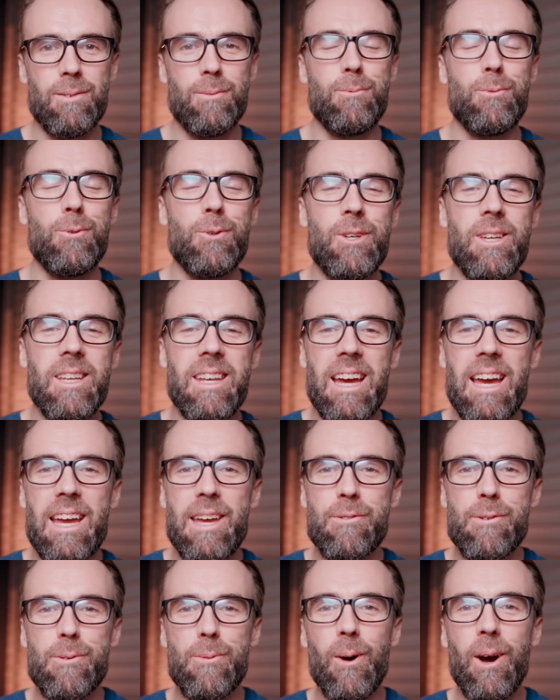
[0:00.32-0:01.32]
Well,
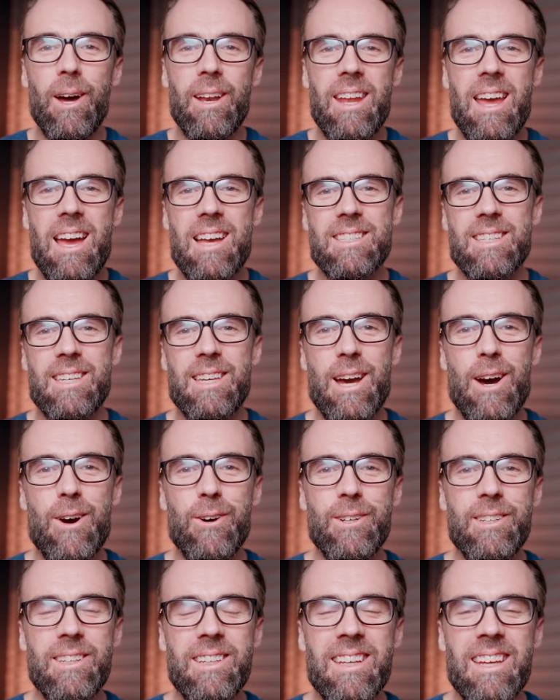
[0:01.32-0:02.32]
g'day everyone, how's it
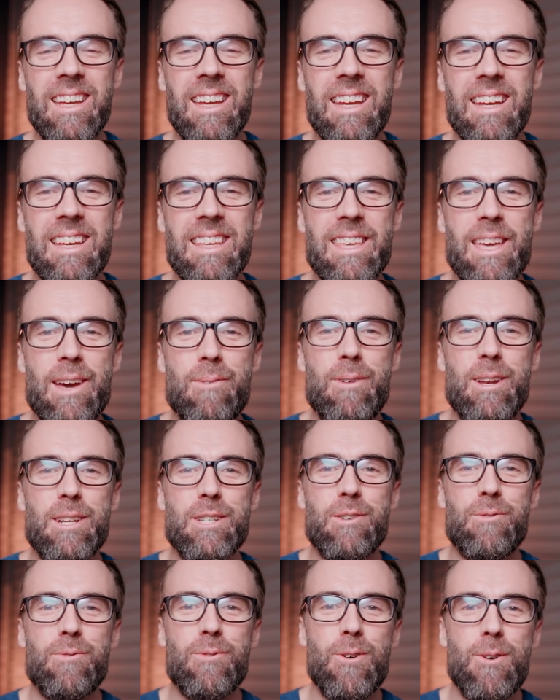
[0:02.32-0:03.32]
going? Coming
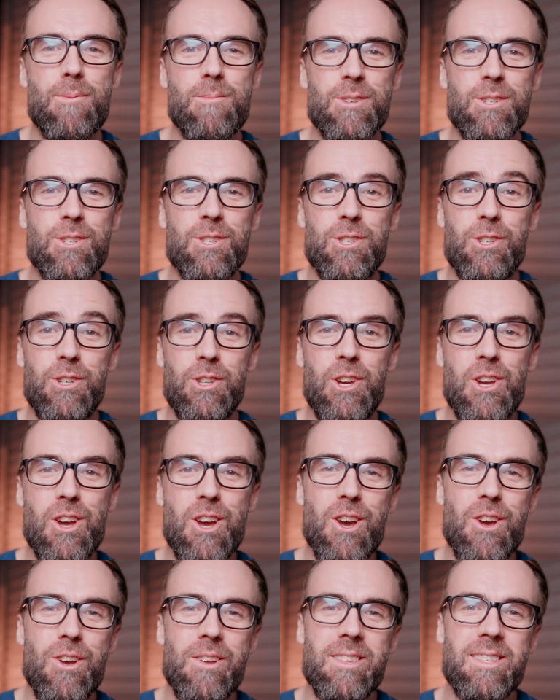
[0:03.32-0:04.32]
at you from the
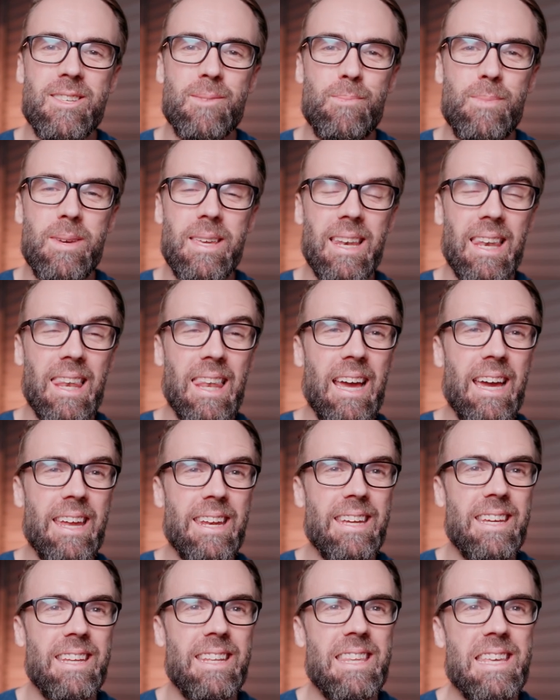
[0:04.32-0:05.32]
studio. It's a bit
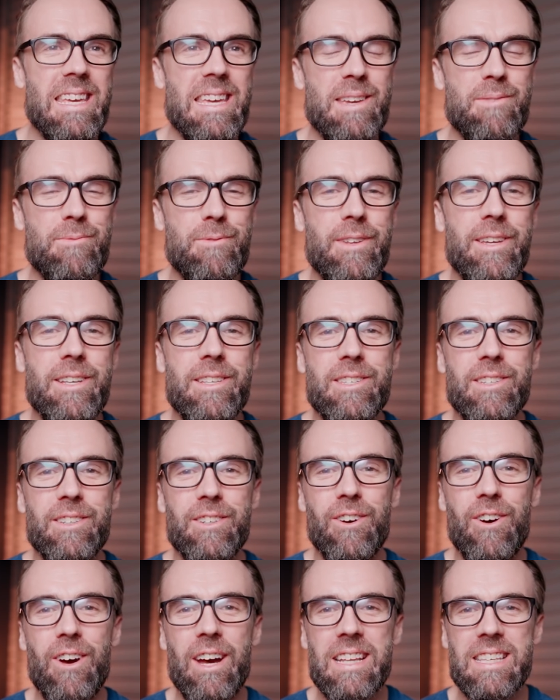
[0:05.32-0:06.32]
later in the evening
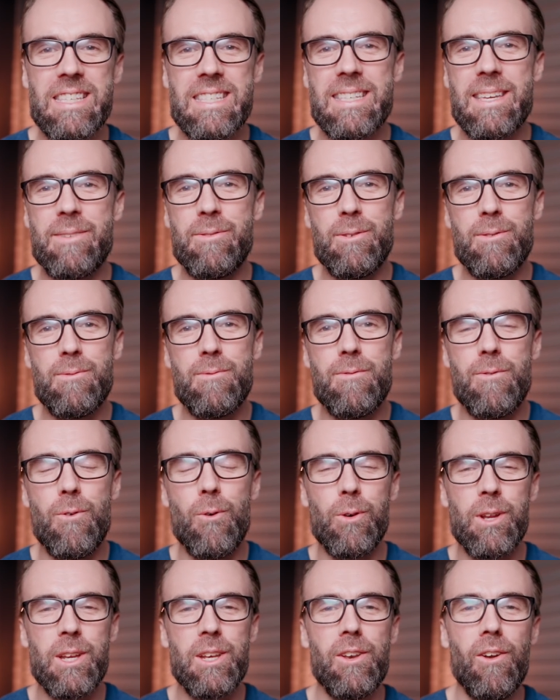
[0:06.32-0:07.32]
tonight,
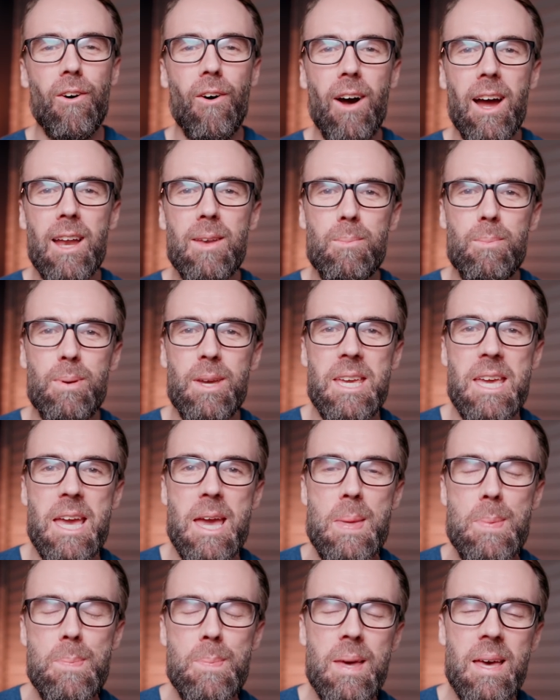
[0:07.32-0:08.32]
7:49
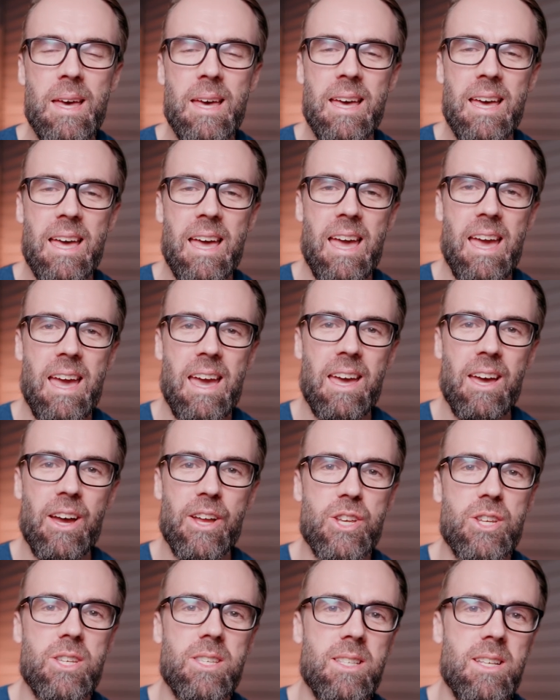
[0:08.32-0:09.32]
p.m. and
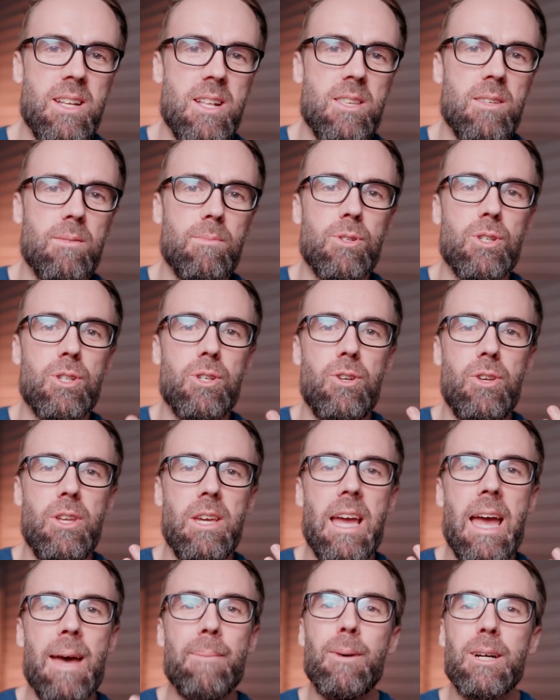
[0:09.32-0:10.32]
I just did some
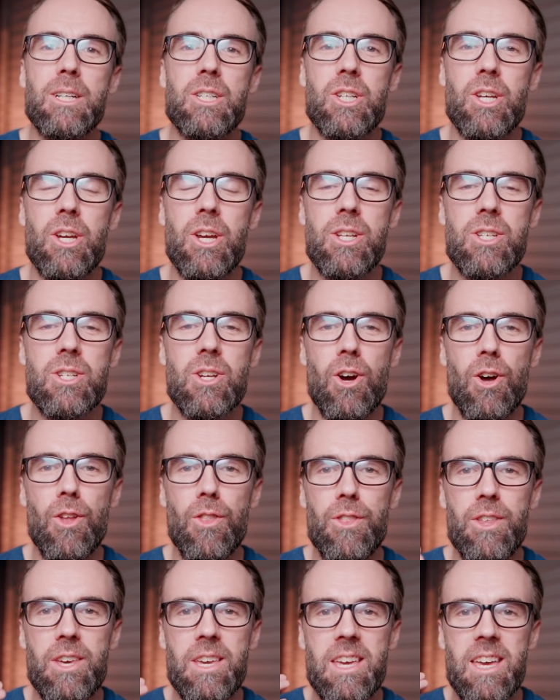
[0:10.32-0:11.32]
shooting at my church
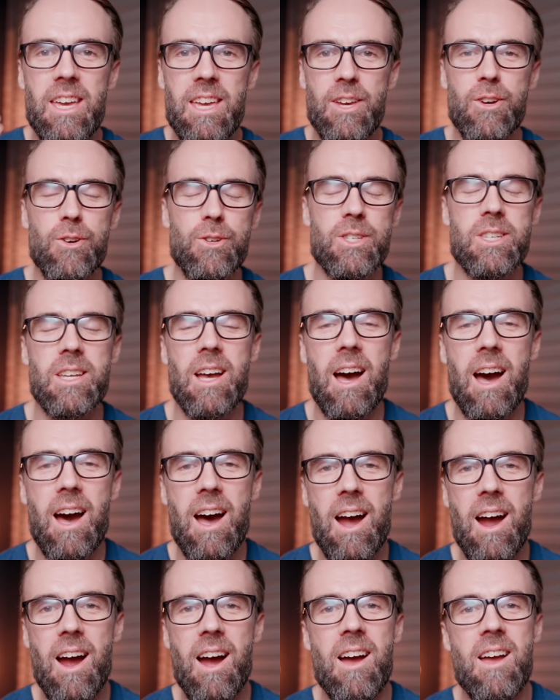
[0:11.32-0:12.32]
on the EOS
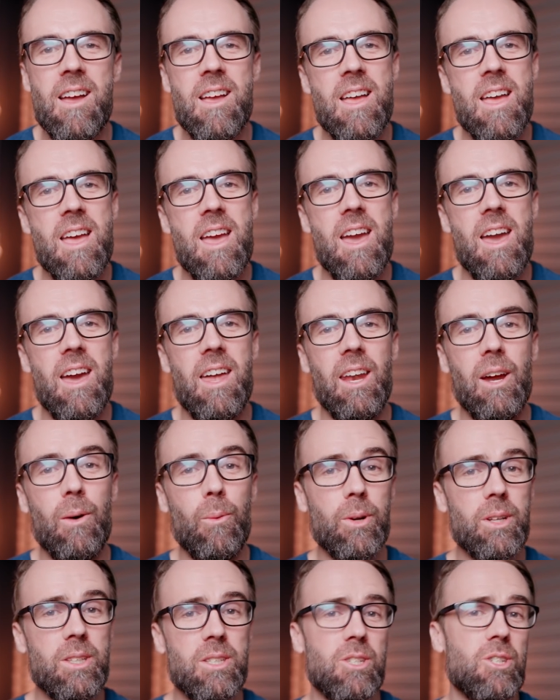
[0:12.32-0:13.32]
R, and I
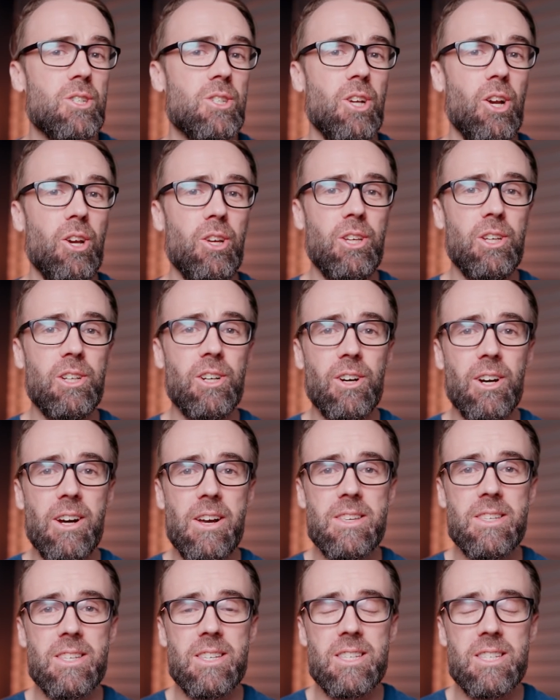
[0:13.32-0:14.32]
wanted to show you
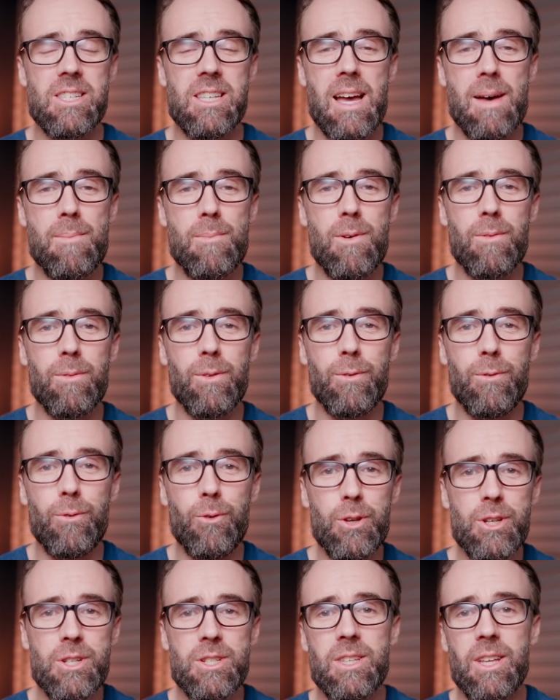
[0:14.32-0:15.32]
guys some of the
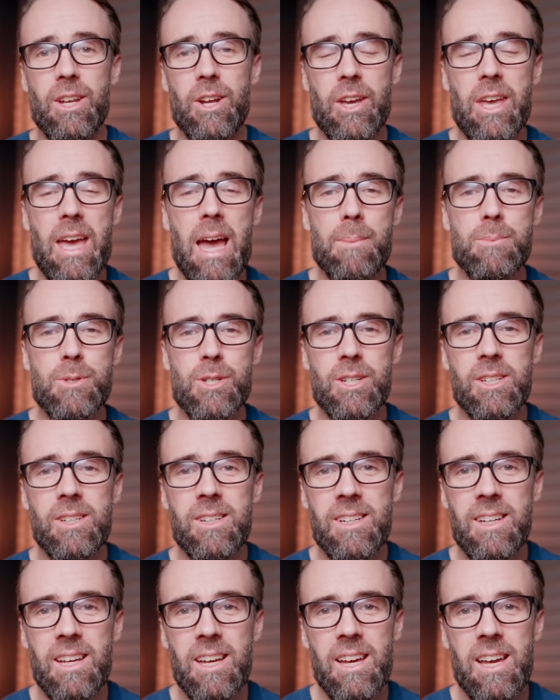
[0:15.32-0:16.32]
footage that I
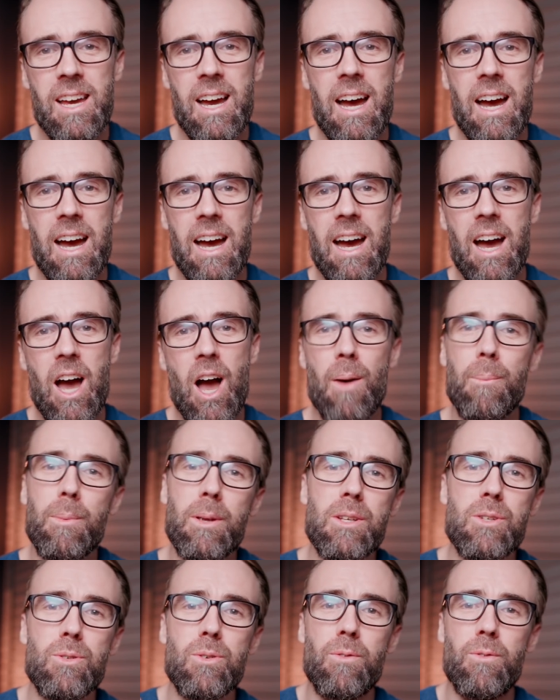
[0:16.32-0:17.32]
captured. I'm
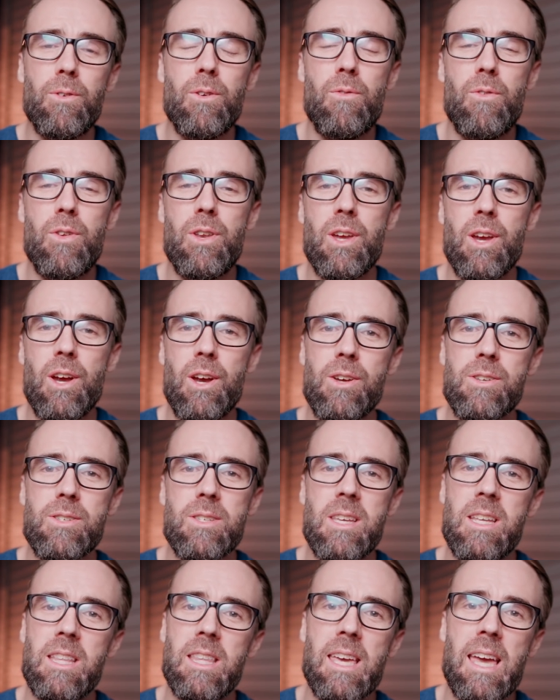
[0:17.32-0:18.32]
going to do a few
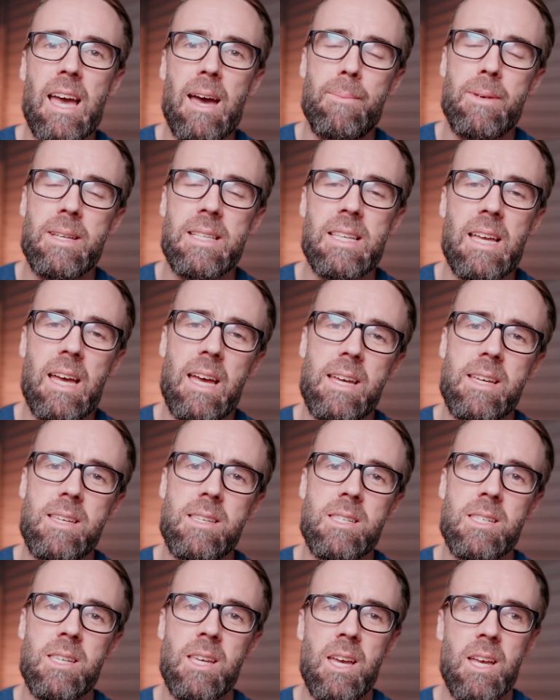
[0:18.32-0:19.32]
videos in the coming
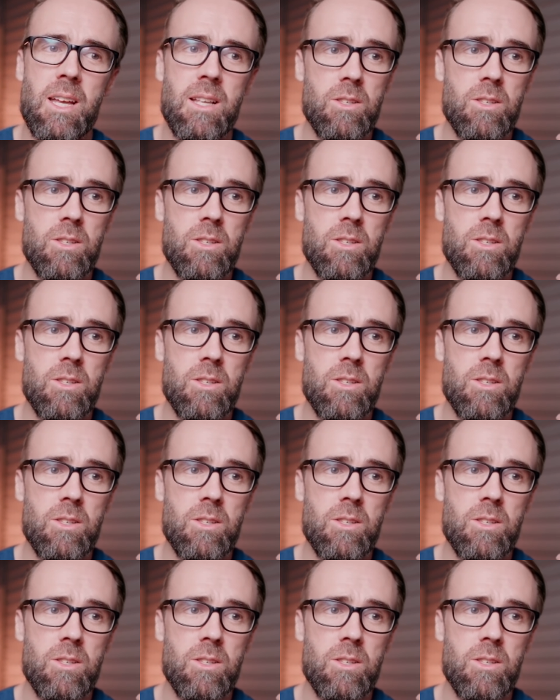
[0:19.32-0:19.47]
days.